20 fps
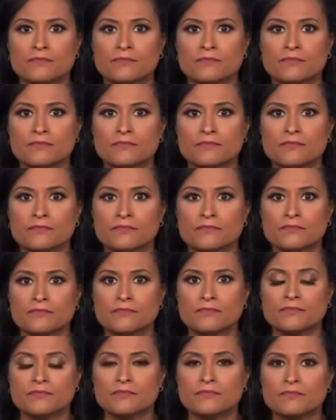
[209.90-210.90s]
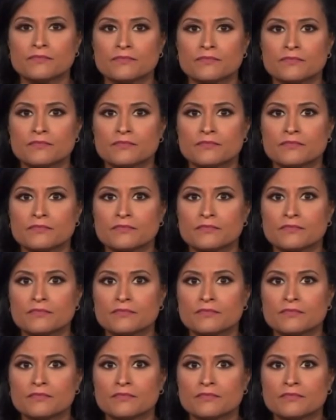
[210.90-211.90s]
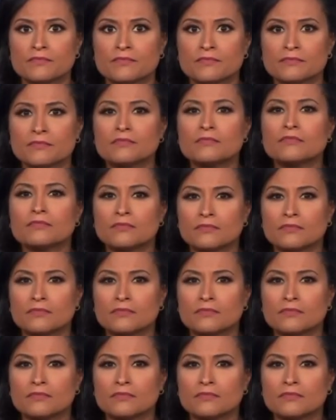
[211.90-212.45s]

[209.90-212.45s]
(not speaking)